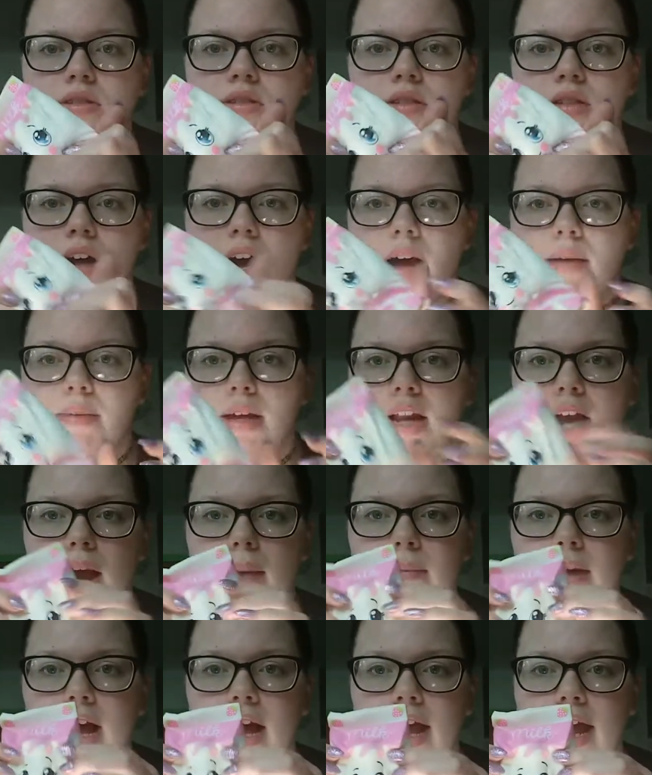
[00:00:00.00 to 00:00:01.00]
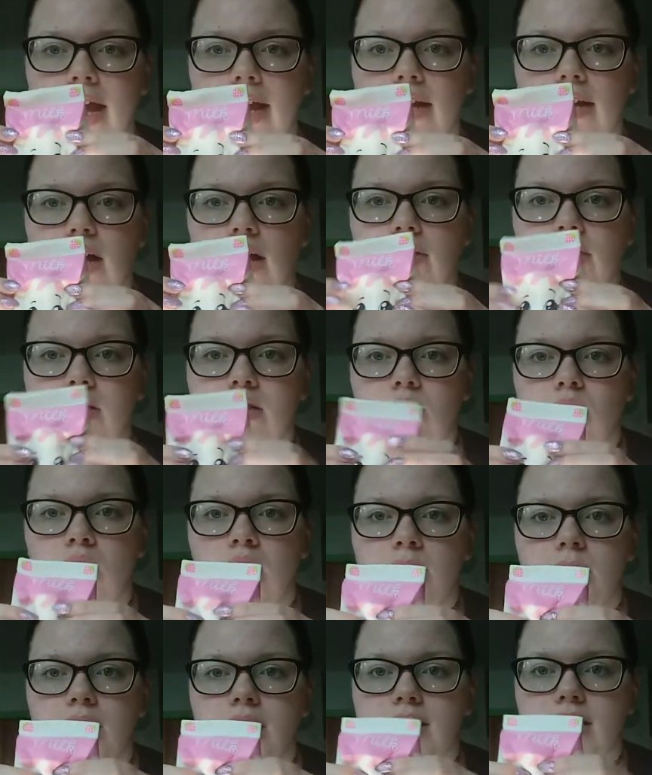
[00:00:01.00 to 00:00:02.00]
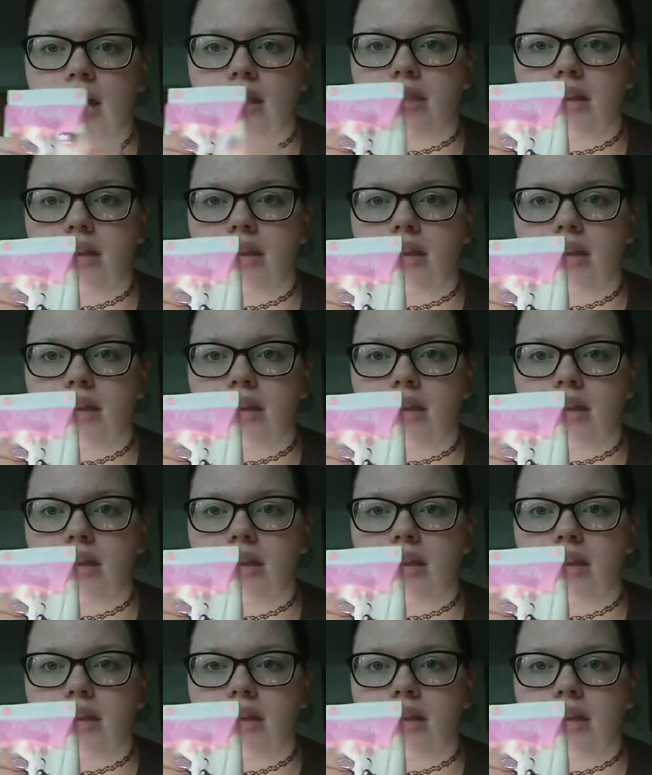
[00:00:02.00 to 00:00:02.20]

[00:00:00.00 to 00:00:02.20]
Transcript: So, I mean, I'm not hating on this one because I